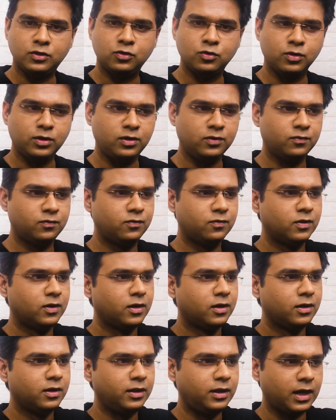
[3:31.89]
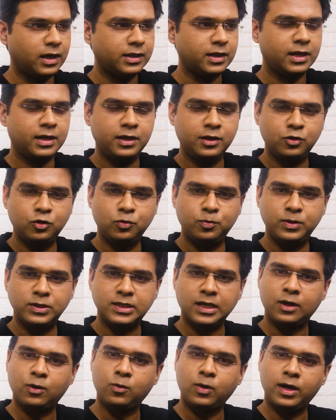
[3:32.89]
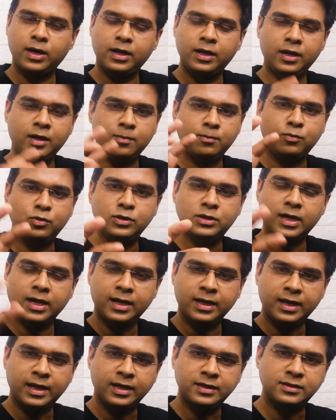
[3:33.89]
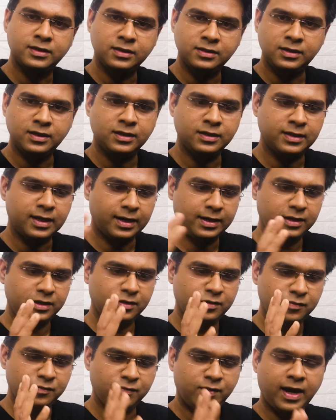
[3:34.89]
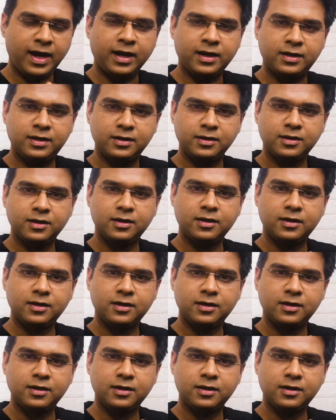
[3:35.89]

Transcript: So if the Adani Group is acquiring Ambuja and ACC, that is fact.